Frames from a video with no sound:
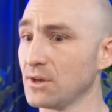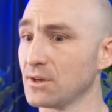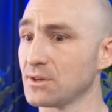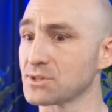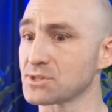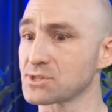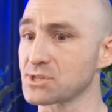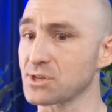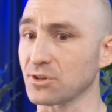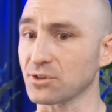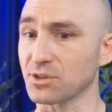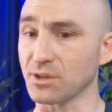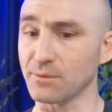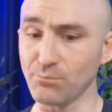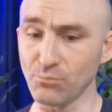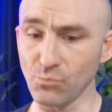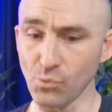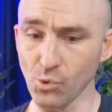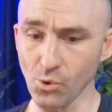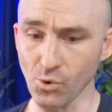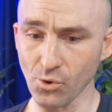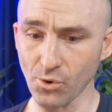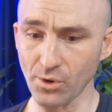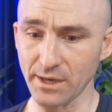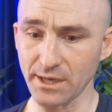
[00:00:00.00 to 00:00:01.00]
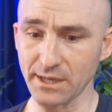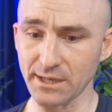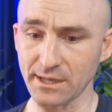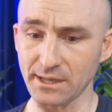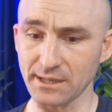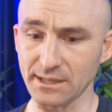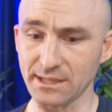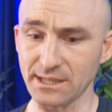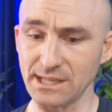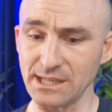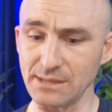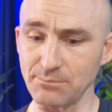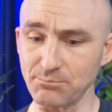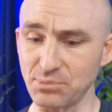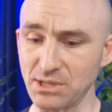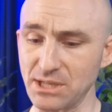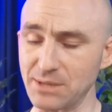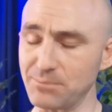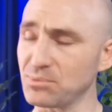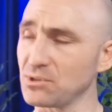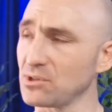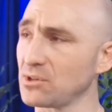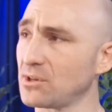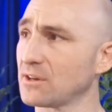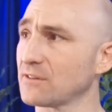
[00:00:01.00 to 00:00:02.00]
So the more it can keep
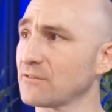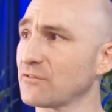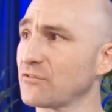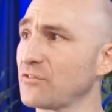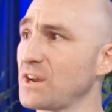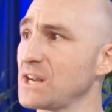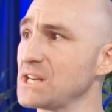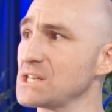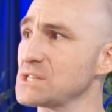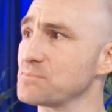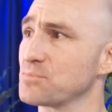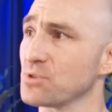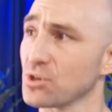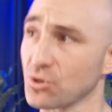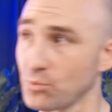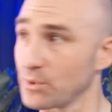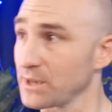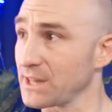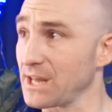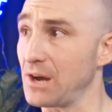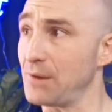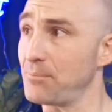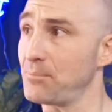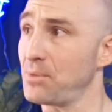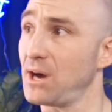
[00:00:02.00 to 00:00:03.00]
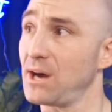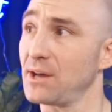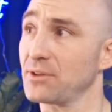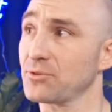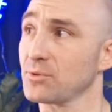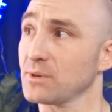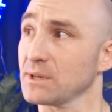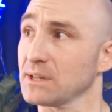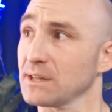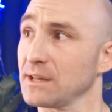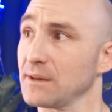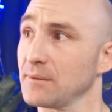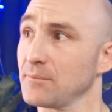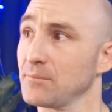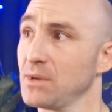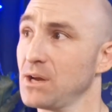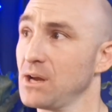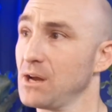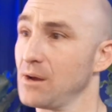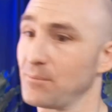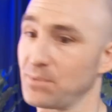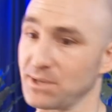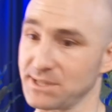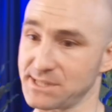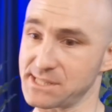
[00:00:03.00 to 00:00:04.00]
people on Facebook without bothering them,
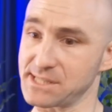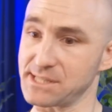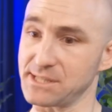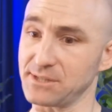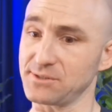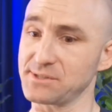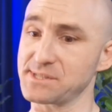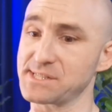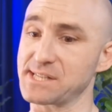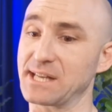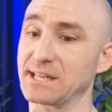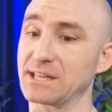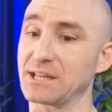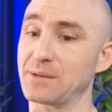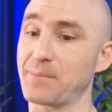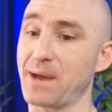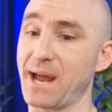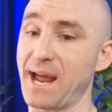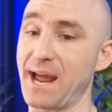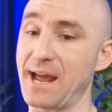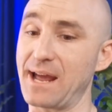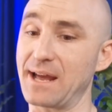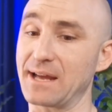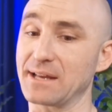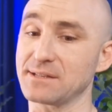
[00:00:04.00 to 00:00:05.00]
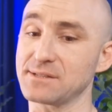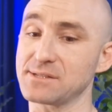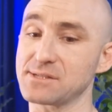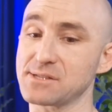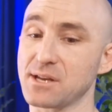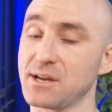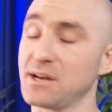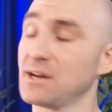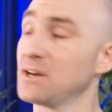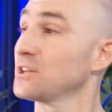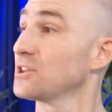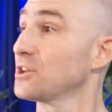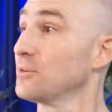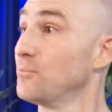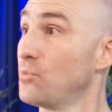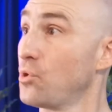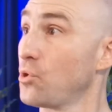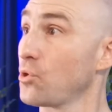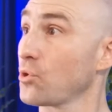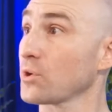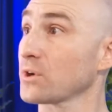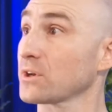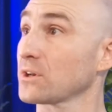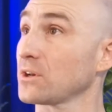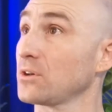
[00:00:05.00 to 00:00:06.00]
but still send them ads, the
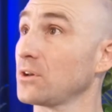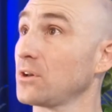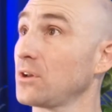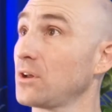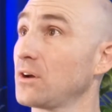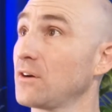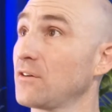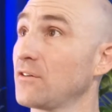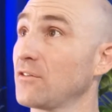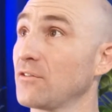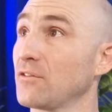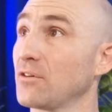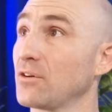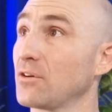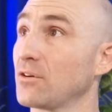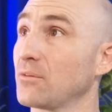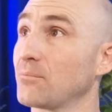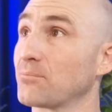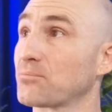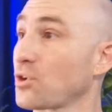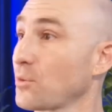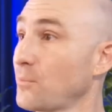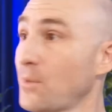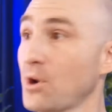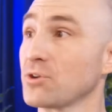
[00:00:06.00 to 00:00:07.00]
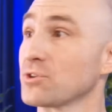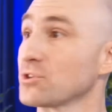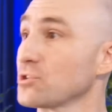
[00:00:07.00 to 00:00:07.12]
more it'll promote